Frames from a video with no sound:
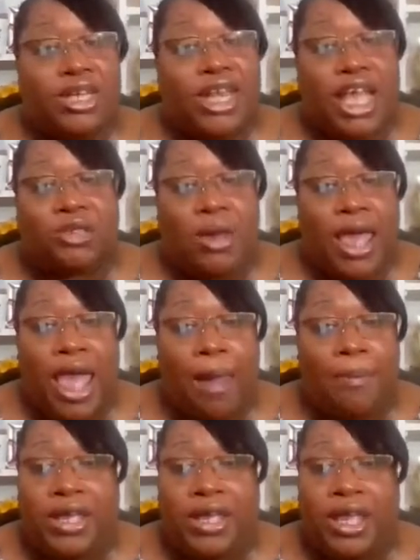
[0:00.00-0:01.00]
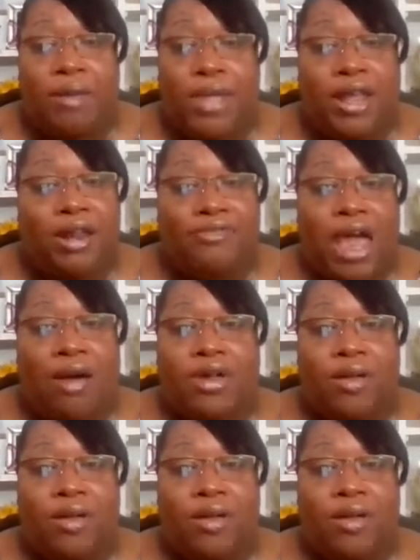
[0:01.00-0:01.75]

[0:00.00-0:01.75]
and that's what happened in many of our